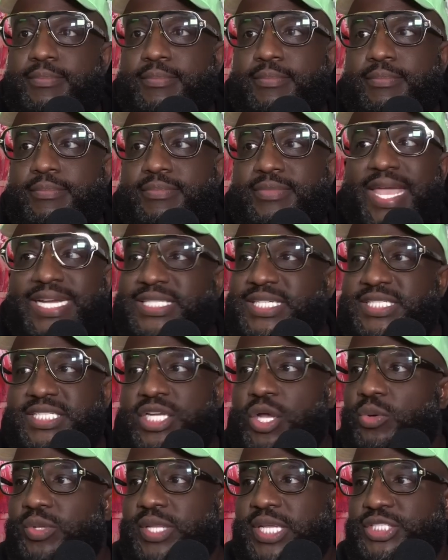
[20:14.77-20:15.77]
They just
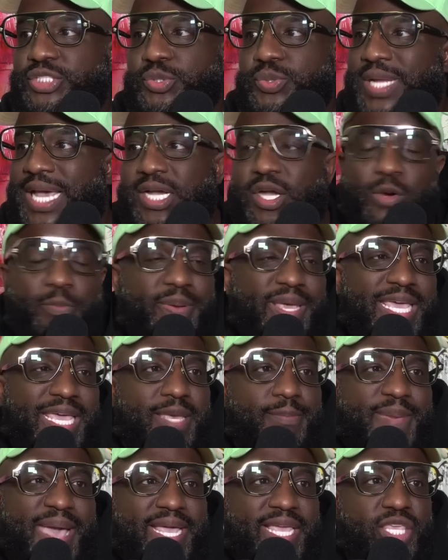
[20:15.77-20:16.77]
know that you're not going to pay
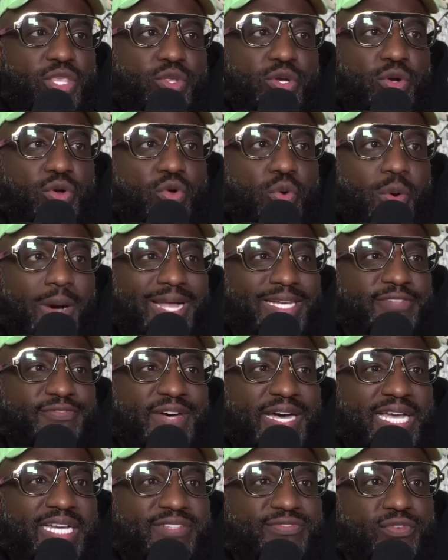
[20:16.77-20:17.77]
it back and you don't
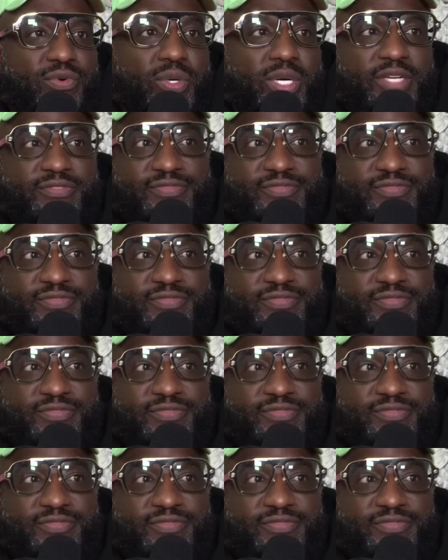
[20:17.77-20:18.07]
qualify it for.